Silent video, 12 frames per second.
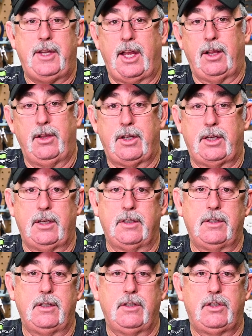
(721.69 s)
Take a look at
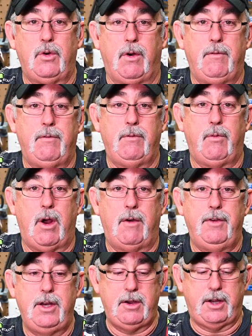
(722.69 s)
this short raw
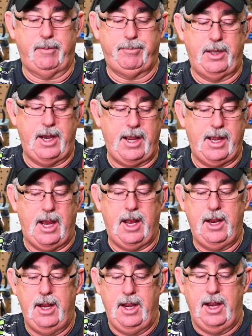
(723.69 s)
video clip that I got.